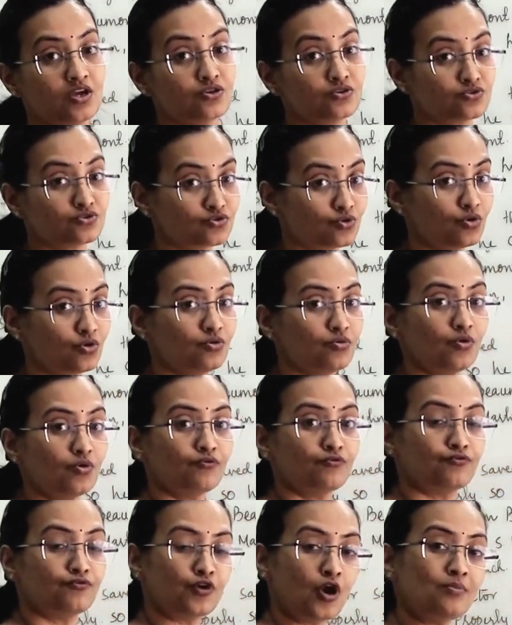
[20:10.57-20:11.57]
So
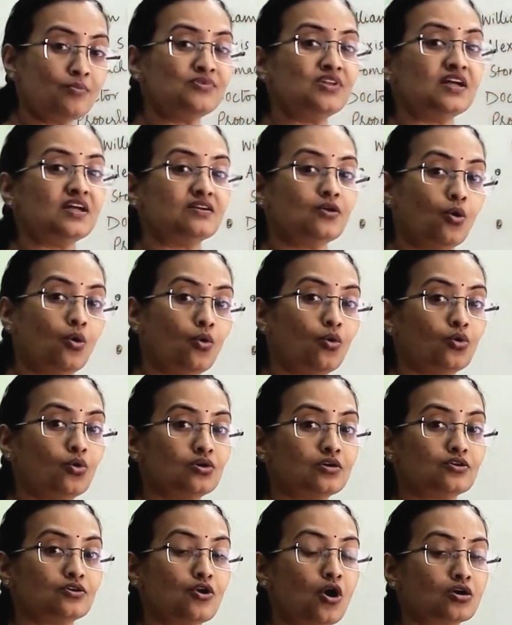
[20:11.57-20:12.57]
from that hole,
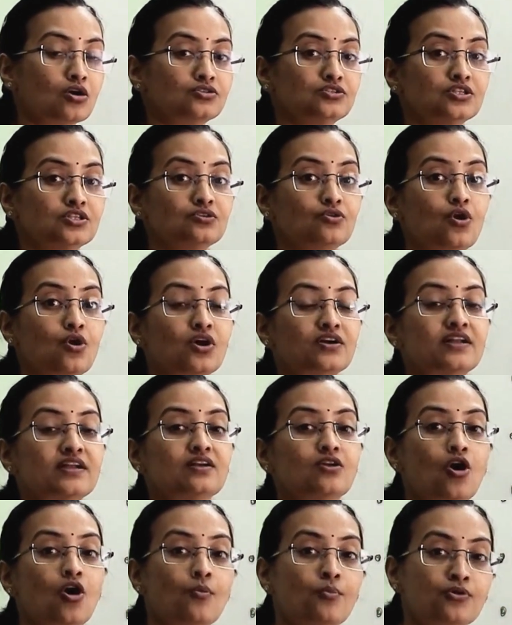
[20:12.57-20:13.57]
doctor got
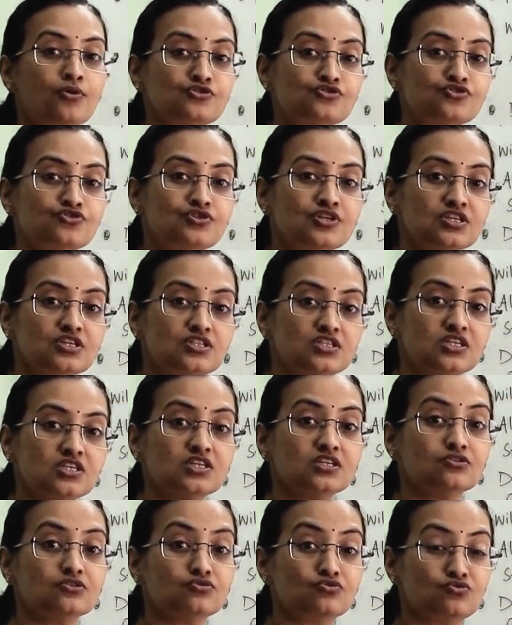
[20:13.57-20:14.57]
an
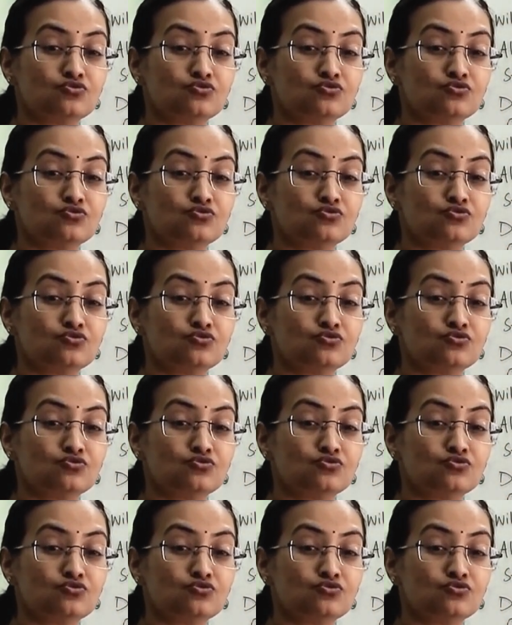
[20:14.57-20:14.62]
opportunity